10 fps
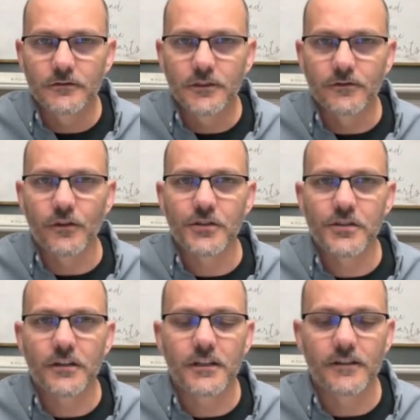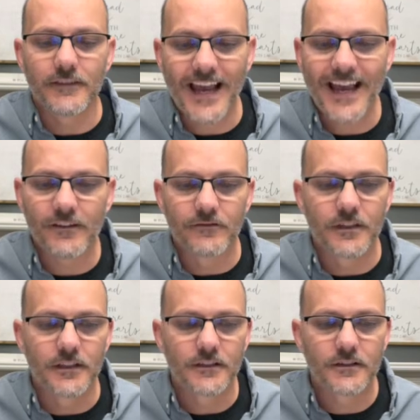the first Sunday of
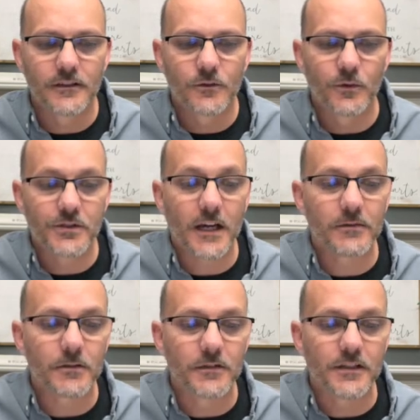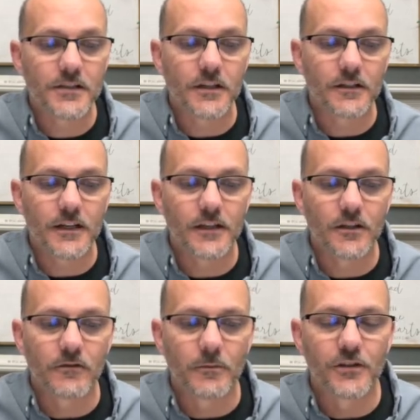Advent, which happened to be Sunday,
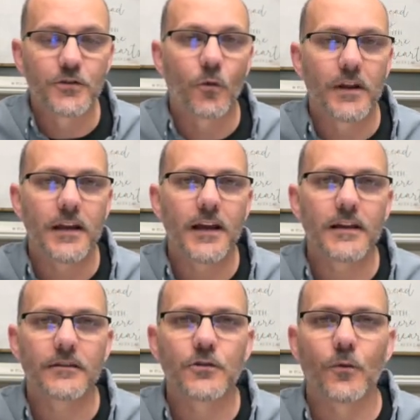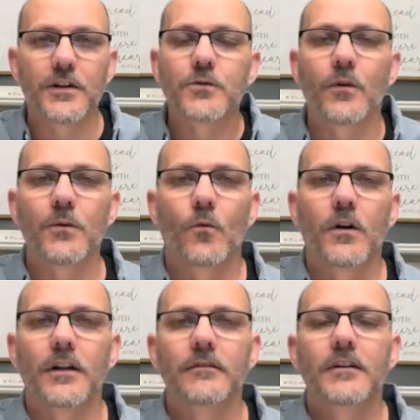November the 28th,
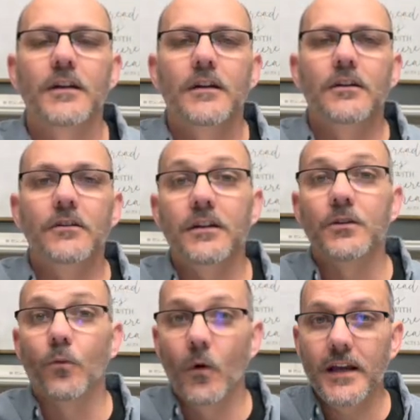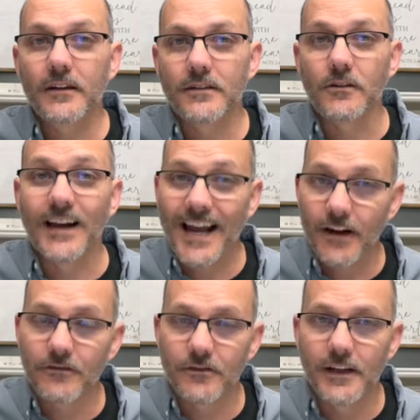2021. You need to wait until
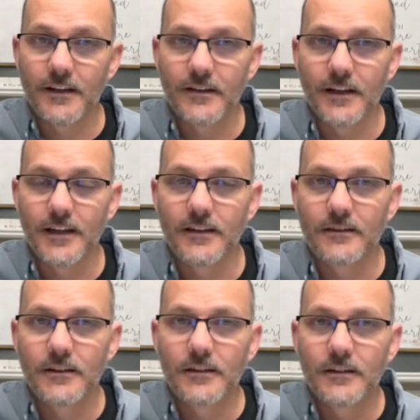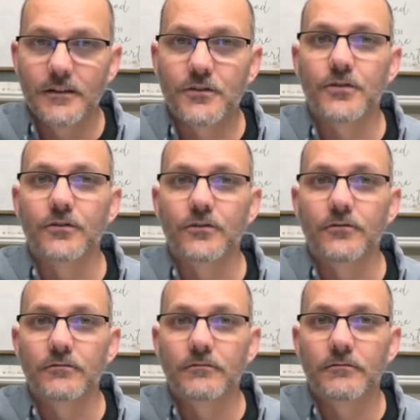after that day
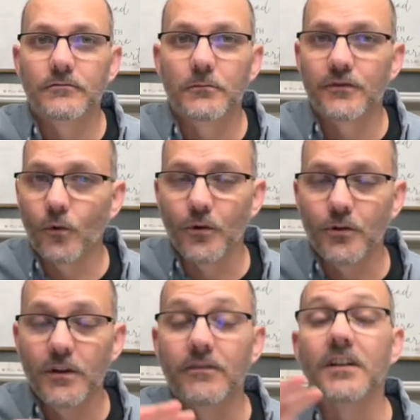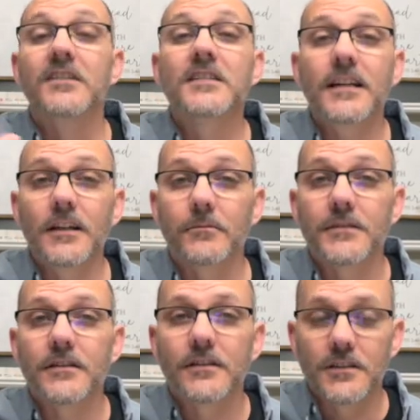before you even
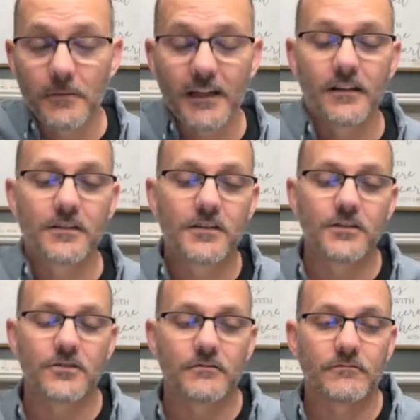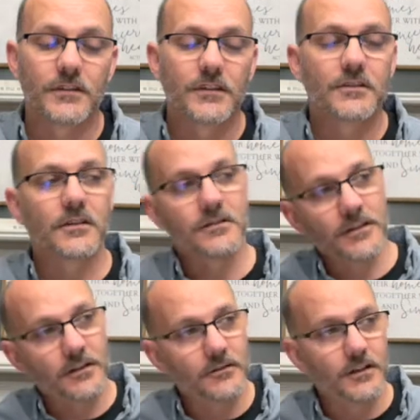attempt to make a decision. So I was
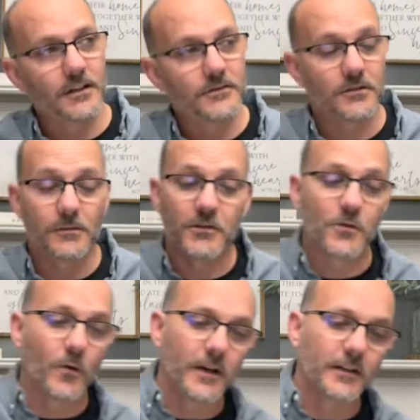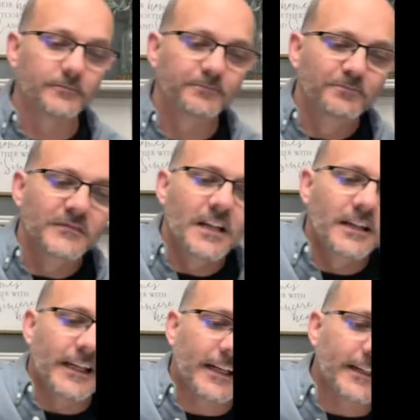like, okay, so I'm just waiting.
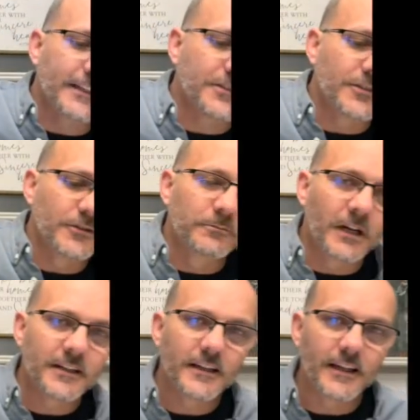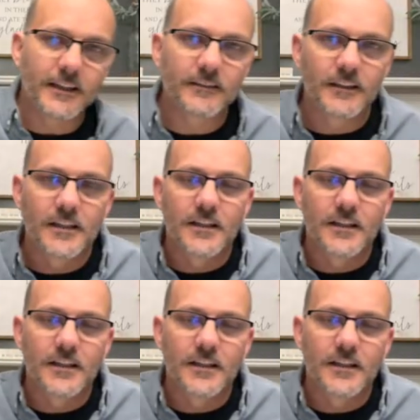And I get to Monday,